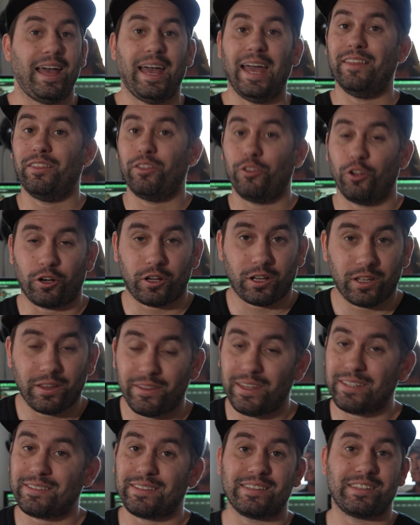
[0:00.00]
And look,
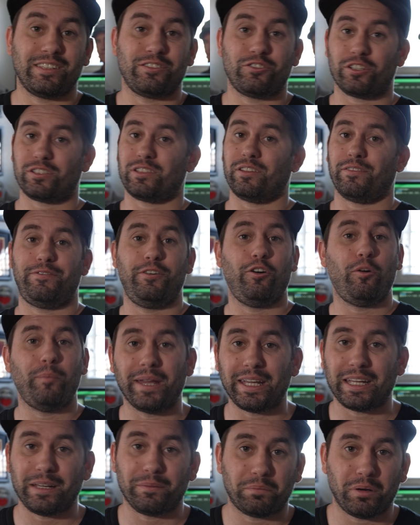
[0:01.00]
this isn't just a
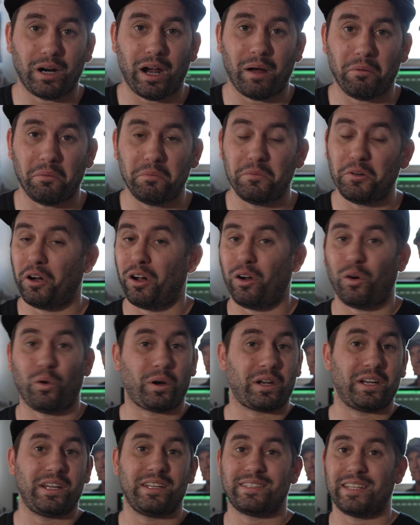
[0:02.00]
filmmaking problem,
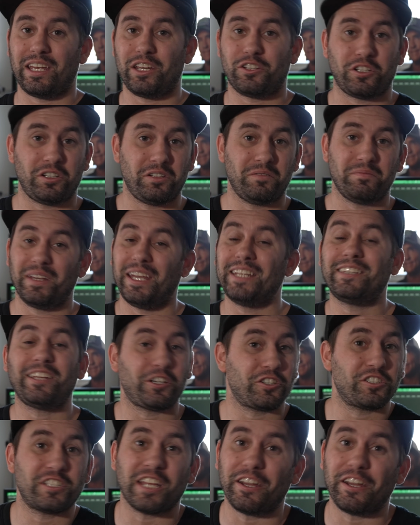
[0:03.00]
organization, it touches